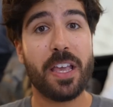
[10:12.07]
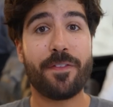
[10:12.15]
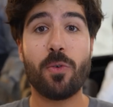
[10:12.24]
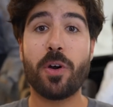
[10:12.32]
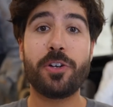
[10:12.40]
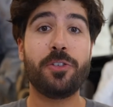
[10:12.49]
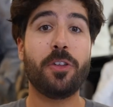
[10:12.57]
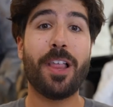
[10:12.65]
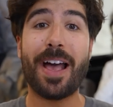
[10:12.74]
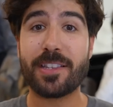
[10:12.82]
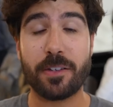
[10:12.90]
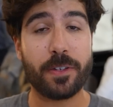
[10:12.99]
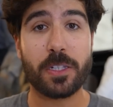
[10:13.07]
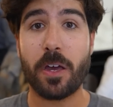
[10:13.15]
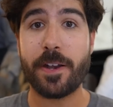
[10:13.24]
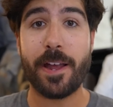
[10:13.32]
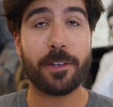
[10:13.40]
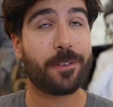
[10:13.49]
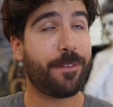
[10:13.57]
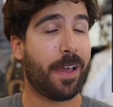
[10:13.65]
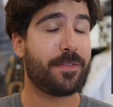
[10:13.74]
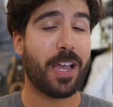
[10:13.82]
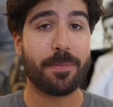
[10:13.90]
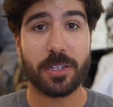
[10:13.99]
If you want to do the Last of Us haunted house
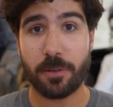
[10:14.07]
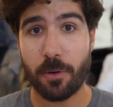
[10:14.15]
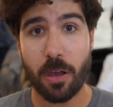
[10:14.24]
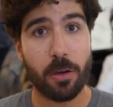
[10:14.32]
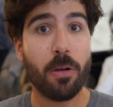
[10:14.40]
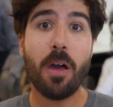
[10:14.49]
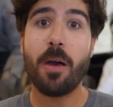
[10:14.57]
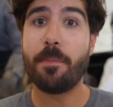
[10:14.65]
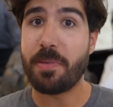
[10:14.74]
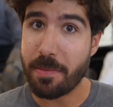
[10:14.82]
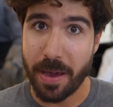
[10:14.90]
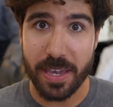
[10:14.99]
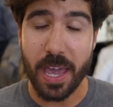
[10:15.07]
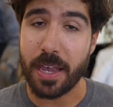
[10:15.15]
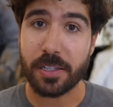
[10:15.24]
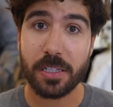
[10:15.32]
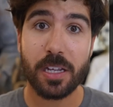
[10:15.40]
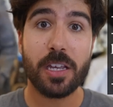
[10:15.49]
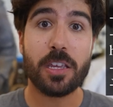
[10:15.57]
5 times in a row, be my guest.